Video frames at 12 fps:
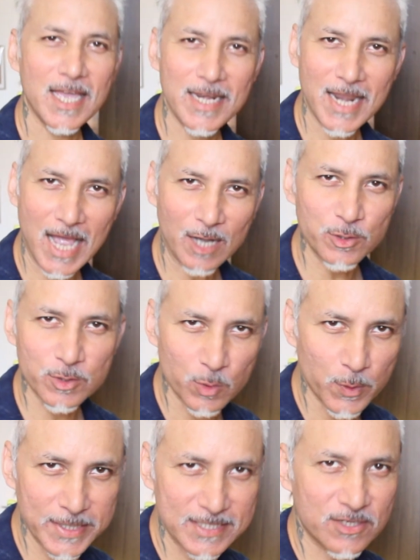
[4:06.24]
And now to
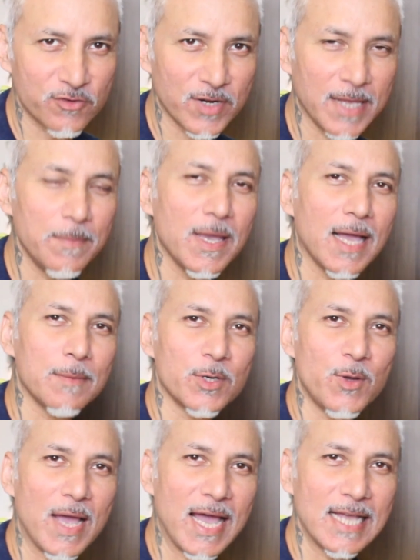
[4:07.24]
the whisked cream, I'm
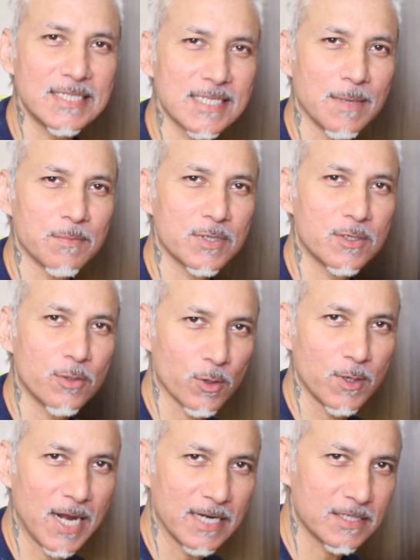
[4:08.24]
going to add some
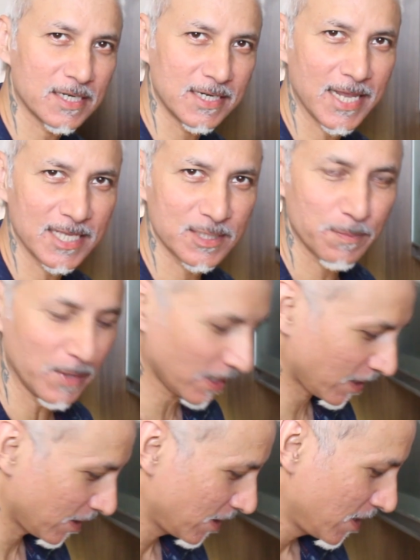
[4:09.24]
coconut condensed milk.